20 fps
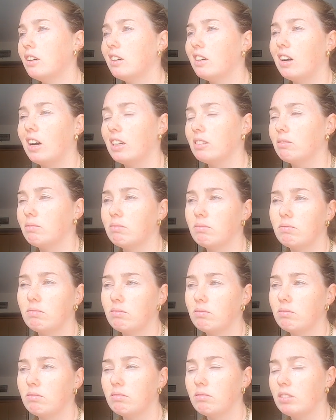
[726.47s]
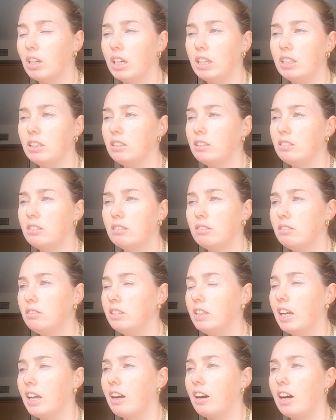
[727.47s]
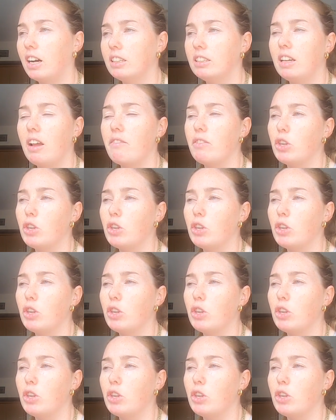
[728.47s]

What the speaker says: I never